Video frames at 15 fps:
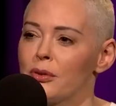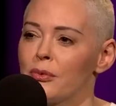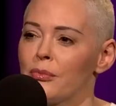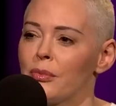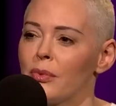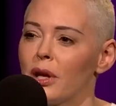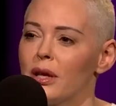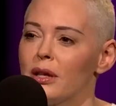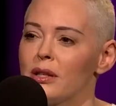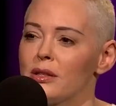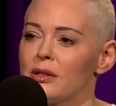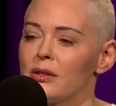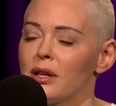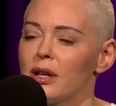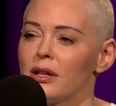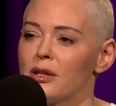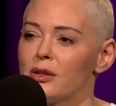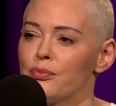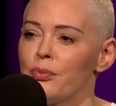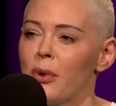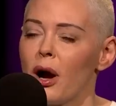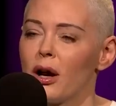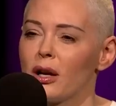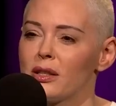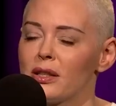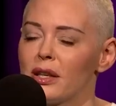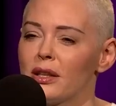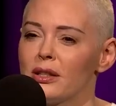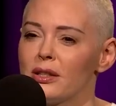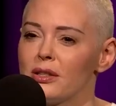them in this in this box
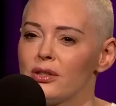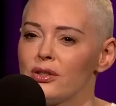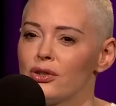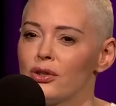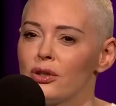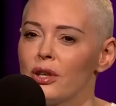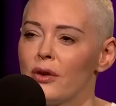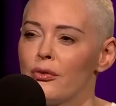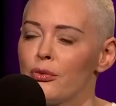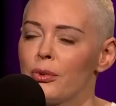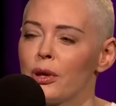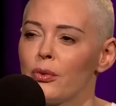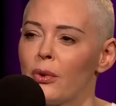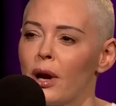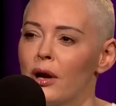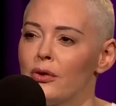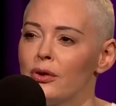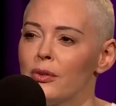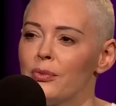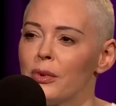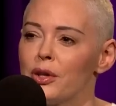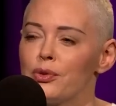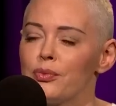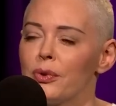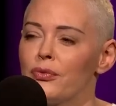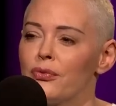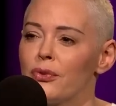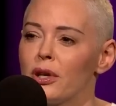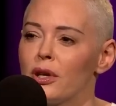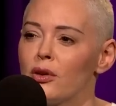that just should never be around them. They should be
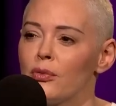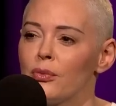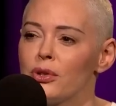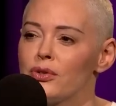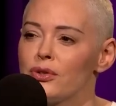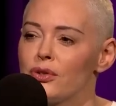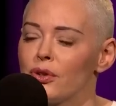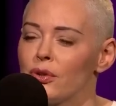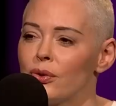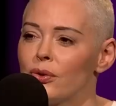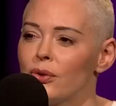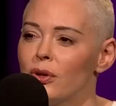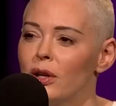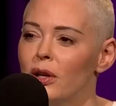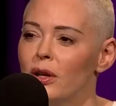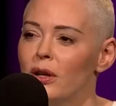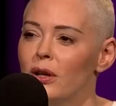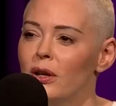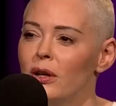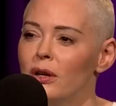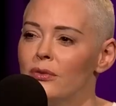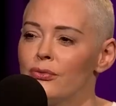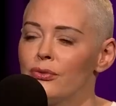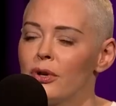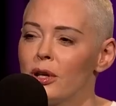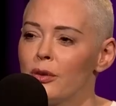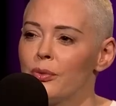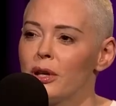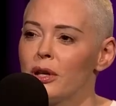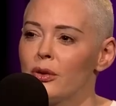free humans too, free
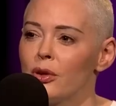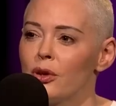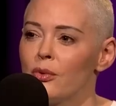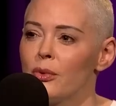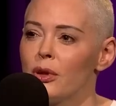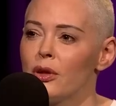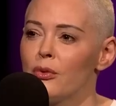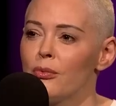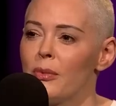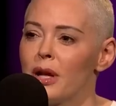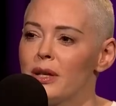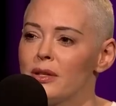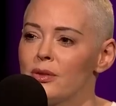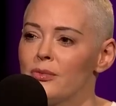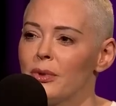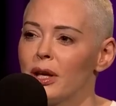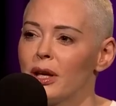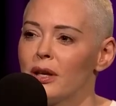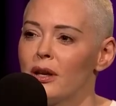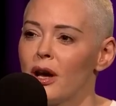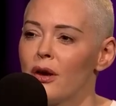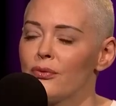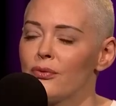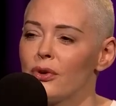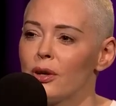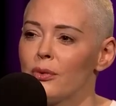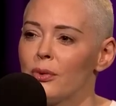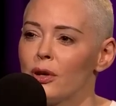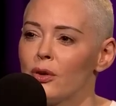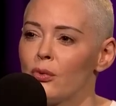to be the human they're meant to be, and not free
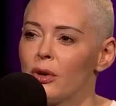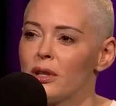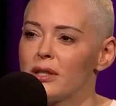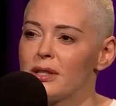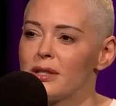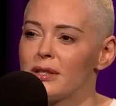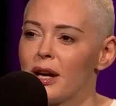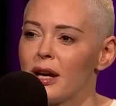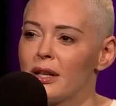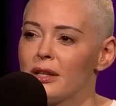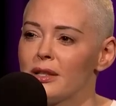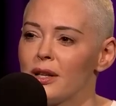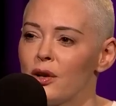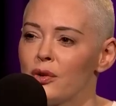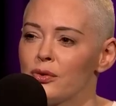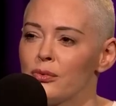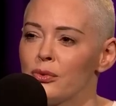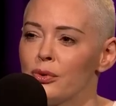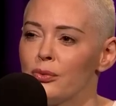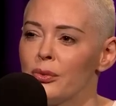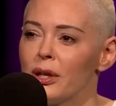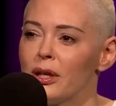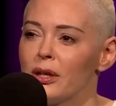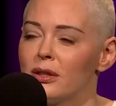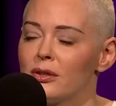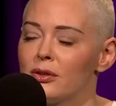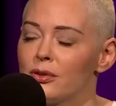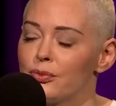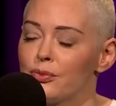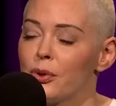to be the one that society tells them they're be
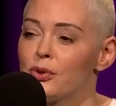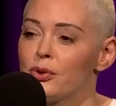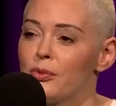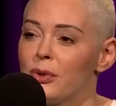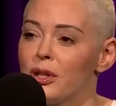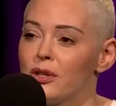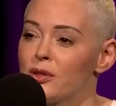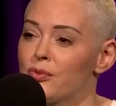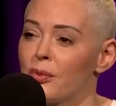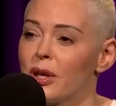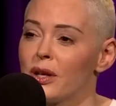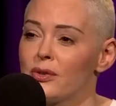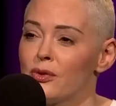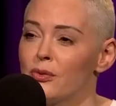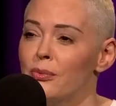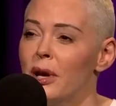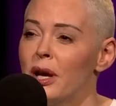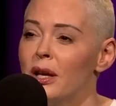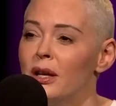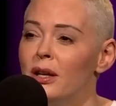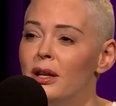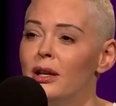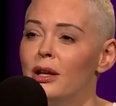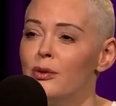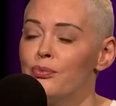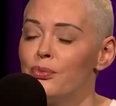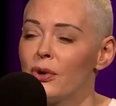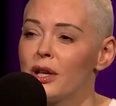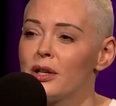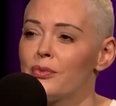supposed to be just because they're men. It
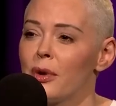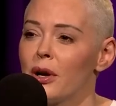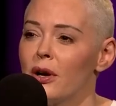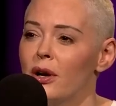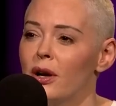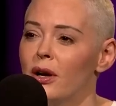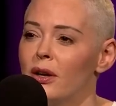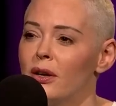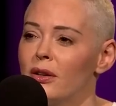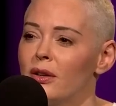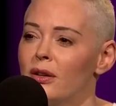breaks my heart.